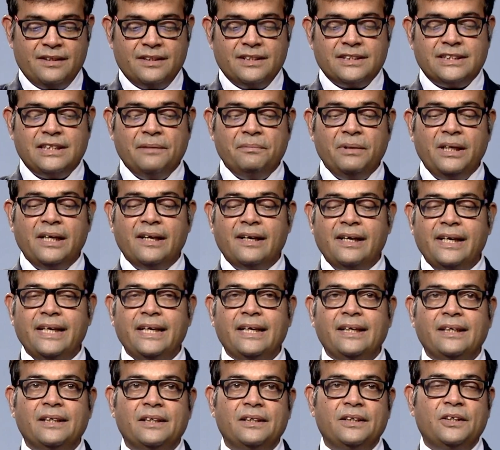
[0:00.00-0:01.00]

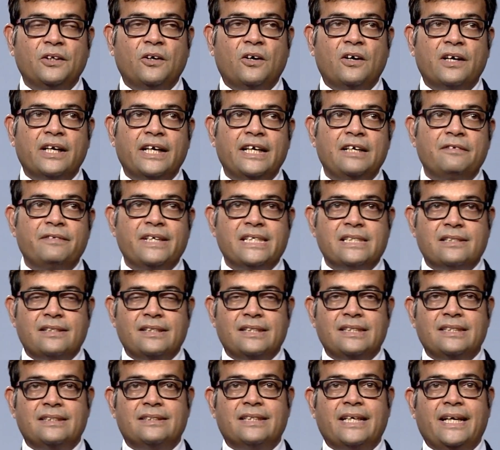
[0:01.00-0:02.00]
Similarly, your
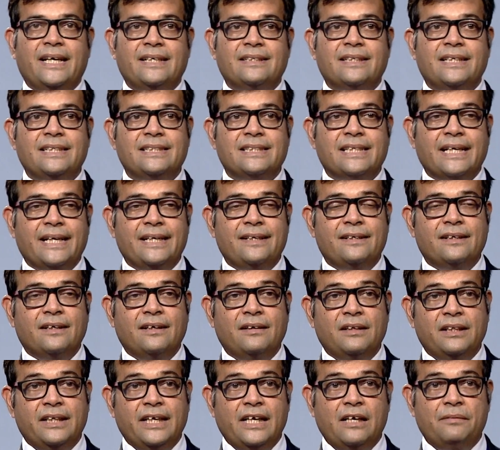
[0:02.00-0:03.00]
investors, as I said,
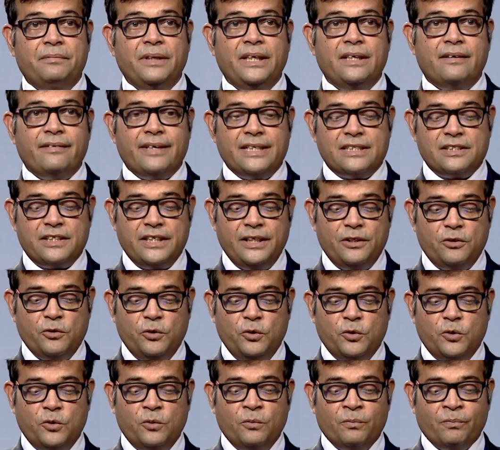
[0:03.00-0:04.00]
they'll be interested to
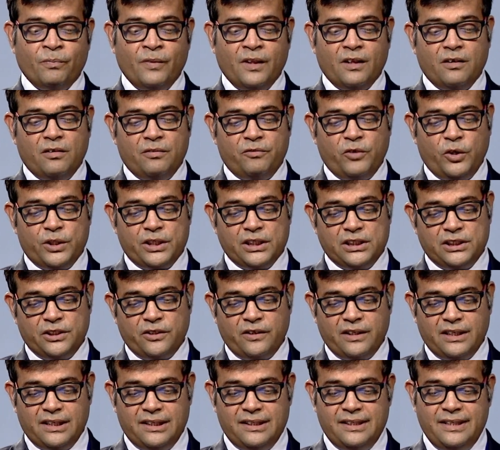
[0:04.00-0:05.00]
know what is
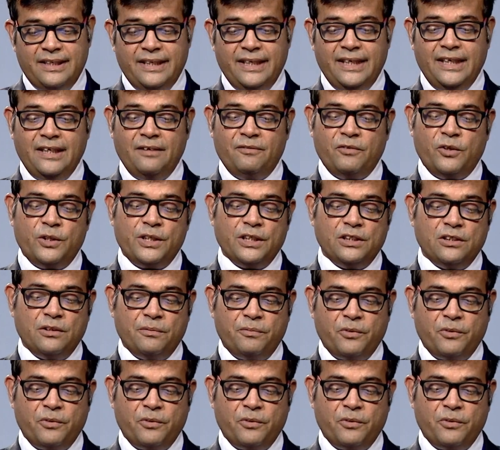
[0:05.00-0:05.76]
your earning, what is your